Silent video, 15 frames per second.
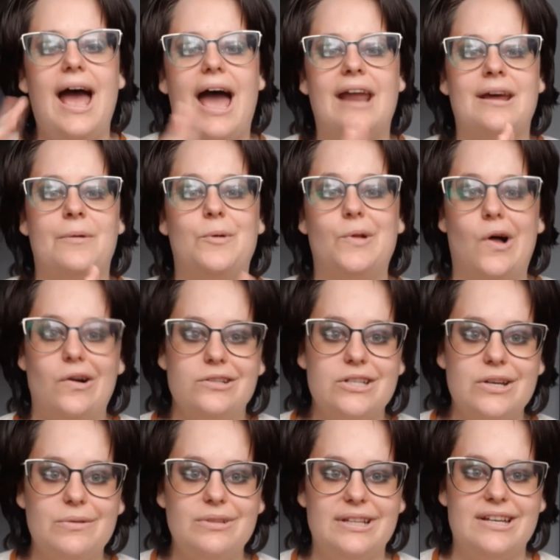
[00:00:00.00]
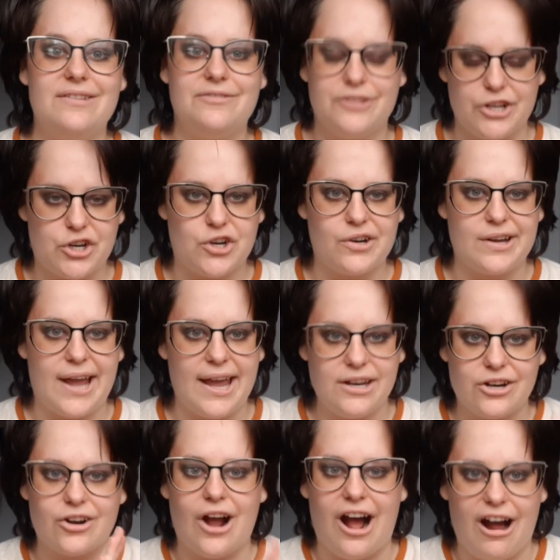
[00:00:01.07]
and I will also leave the
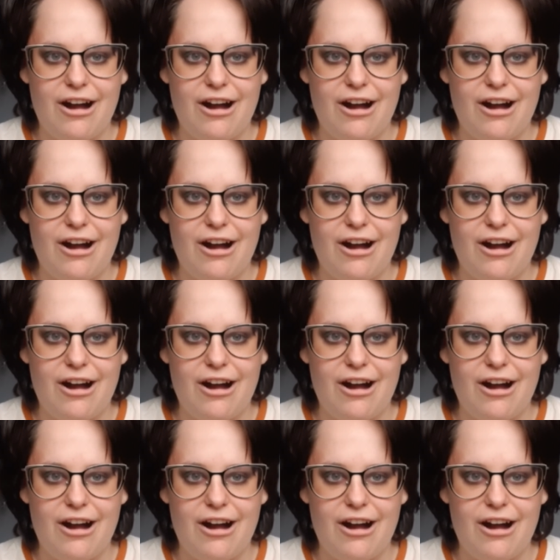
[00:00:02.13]
creator